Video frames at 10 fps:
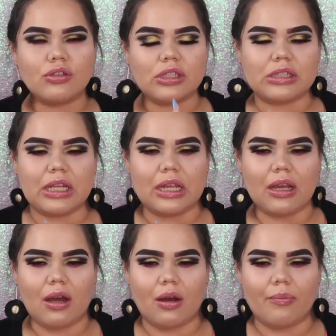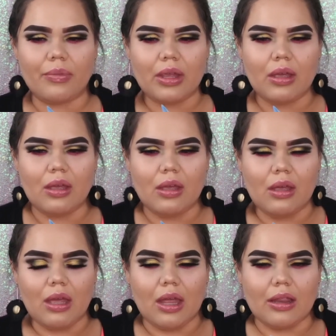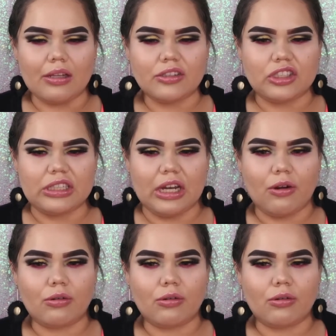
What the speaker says: She's like, and then she's like,